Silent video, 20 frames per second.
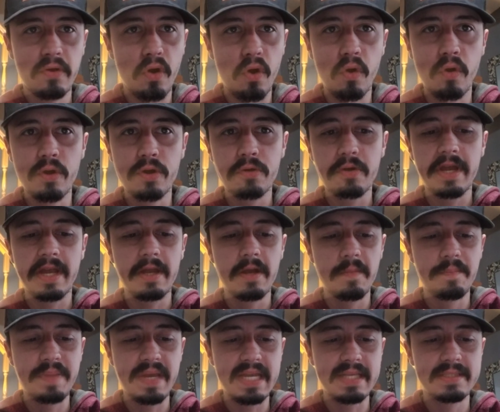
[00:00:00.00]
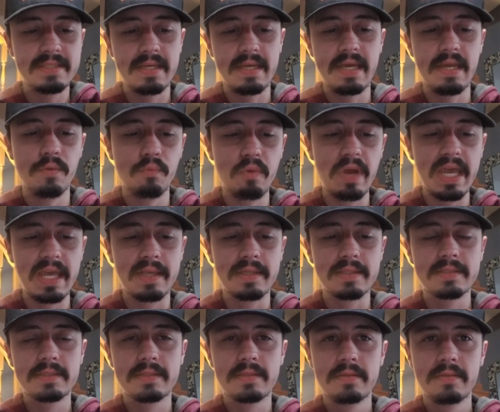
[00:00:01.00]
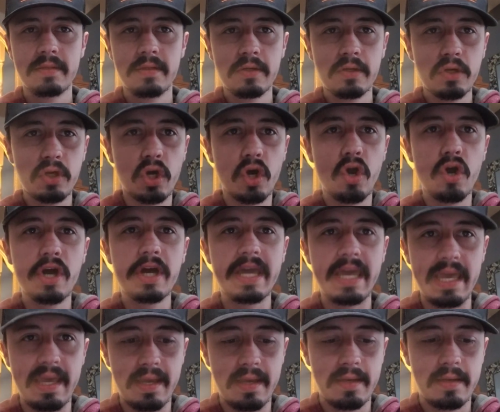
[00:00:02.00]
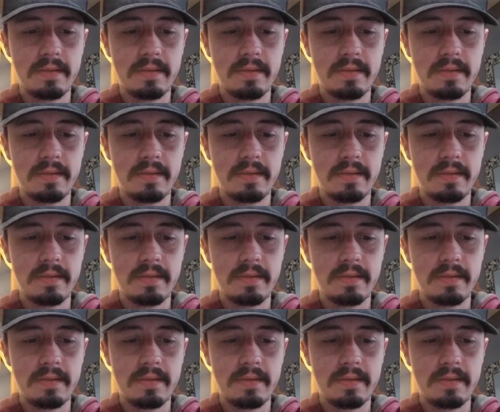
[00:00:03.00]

ordering your pizza and wings, cooking.